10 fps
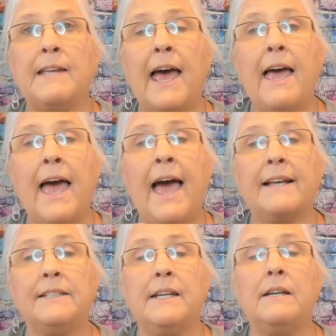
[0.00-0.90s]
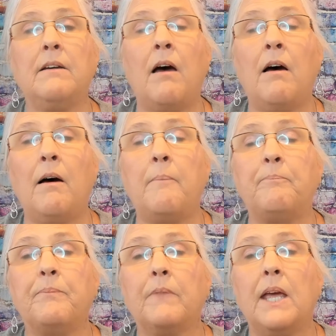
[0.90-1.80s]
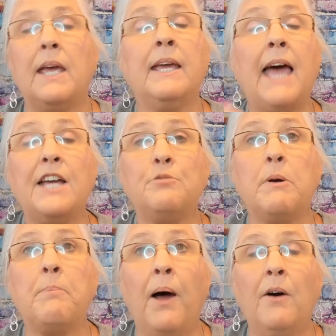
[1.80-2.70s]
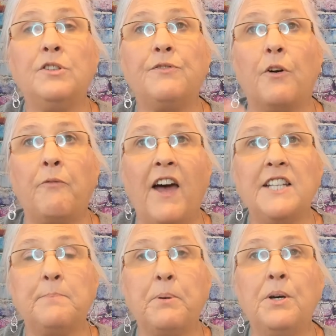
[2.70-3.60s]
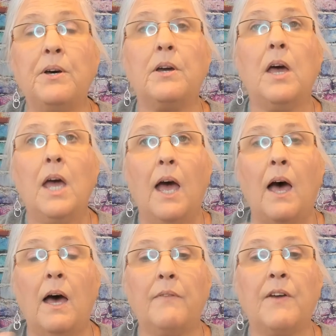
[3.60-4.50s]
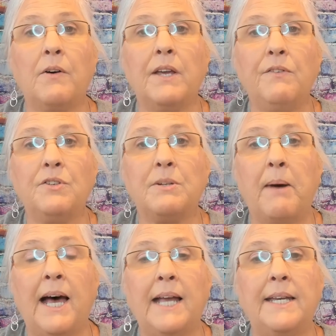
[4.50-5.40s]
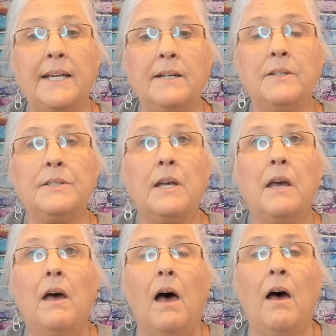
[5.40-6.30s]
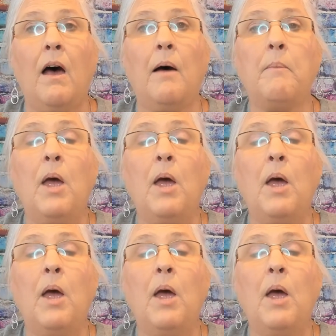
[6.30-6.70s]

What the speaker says: acting engagement posts for Facebook. They'll give you some ideas. Your